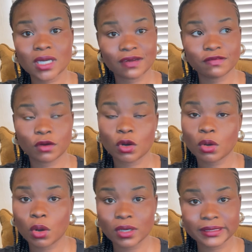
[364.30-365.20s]
out for
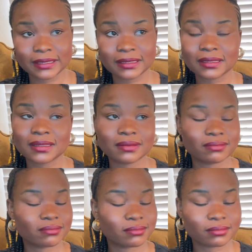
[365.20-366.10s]
all this.
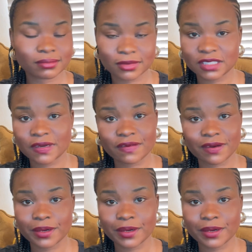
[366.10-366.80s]
It's very, very